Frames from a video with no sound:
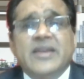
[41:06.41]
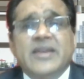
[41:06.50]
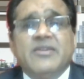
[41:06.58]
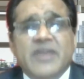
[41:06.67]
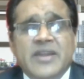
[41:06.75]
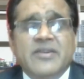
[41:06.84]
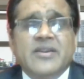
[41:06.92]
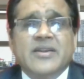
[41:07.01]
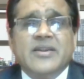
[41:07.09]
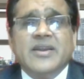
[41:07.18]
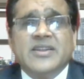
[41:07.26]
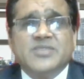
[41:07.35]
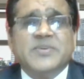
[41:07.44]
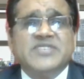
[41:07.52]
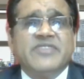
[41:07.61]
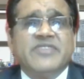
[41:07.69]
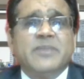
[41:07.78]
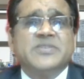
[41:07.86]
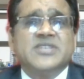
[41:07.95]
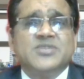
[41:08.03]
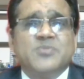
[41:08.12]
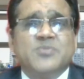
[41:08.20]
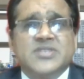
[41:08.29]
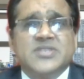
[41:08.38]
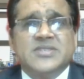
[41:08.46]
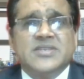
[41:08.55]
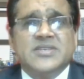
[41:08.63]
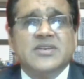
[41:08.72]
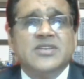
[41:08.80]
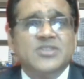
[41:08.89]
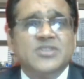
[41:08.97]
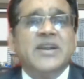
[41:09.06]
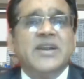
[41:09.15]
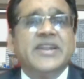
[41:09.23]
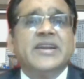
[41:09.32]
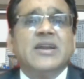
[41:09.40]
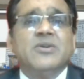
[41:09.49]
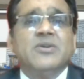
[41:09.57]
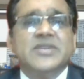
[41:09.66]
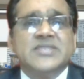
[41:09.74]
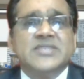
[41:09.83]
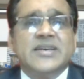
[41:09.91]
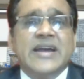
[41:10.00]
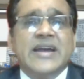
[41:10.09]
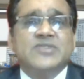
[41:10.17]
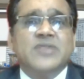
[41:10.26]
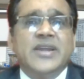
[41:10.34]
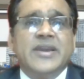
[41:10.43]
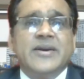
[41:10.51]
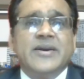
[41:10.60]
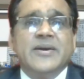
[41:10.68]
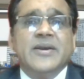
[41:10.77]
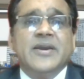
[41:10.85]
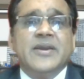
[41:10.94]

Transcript: in specific business processes. So multi-cloud is actually a